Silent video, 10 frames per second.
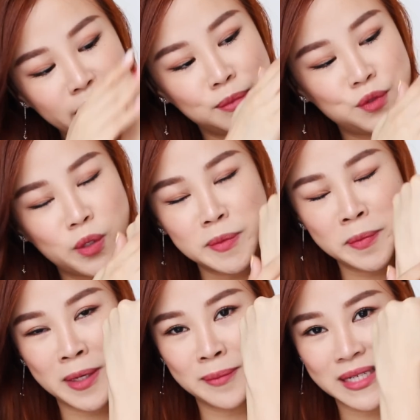absorbed
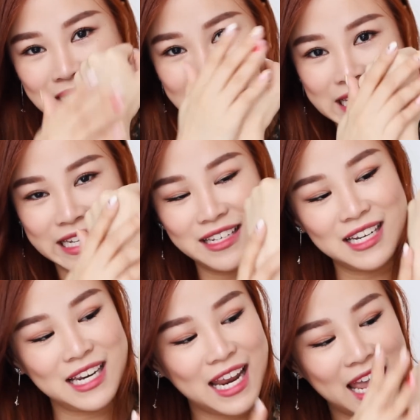by my skin.
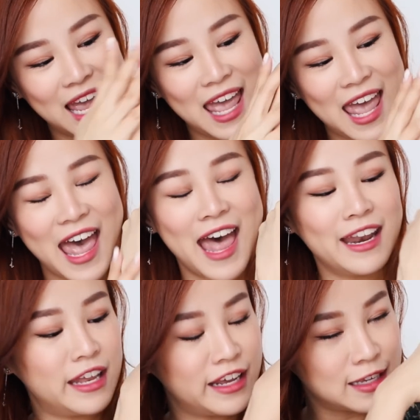And